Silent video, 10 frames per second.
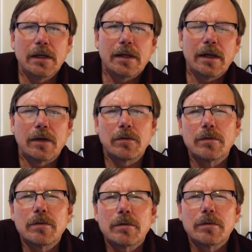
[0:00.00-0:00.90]
Now,
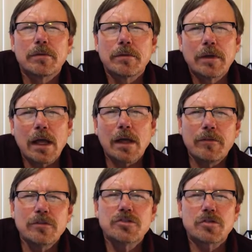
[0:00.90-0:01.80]

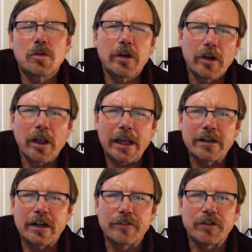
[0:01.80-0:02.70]
non-steroidal
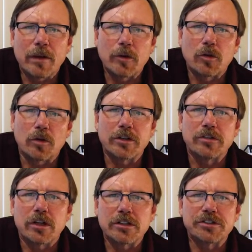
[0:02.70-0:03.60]
anti-inflammatory
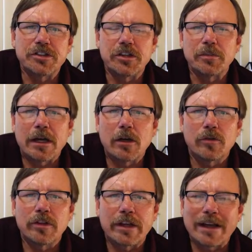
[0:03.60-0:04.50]
drugs that you can buy
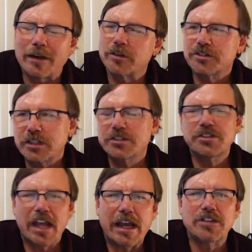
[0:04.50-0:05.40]
over the counter, such as
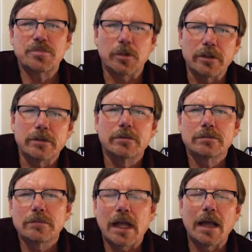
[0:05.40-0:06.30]
aspirin,
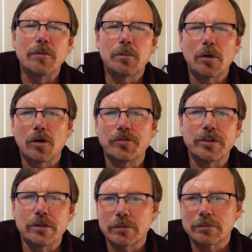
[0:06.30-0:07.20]

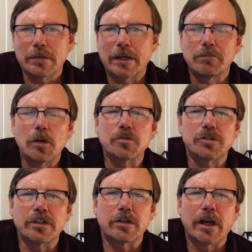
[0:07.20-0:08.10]
ibuprofen like
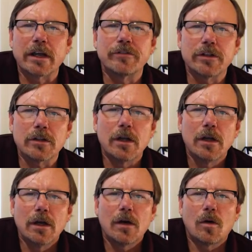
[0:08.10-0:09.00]
Motrin or Advil,
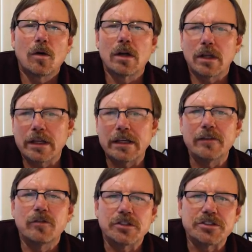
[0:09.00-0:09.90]
or
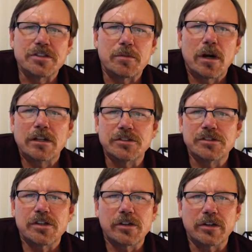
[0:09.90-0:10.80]
Aleve, which is naproxen
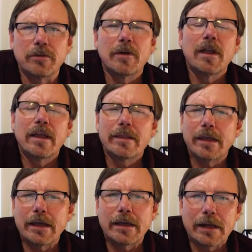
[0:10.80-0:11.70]
sodium,
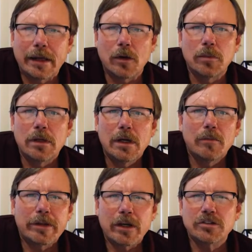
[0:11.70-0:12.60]
they can help,
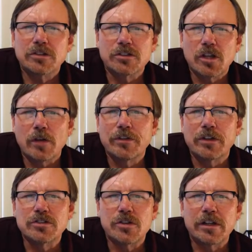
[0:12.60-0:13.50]
but they also soften
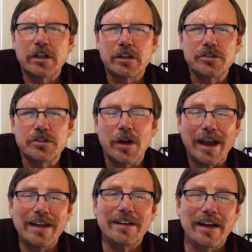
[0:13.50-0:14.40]
the joint tissue
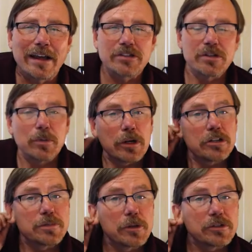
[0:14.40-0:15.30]
and can actually
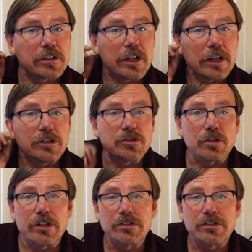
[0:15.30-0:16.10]
predispose it to injury.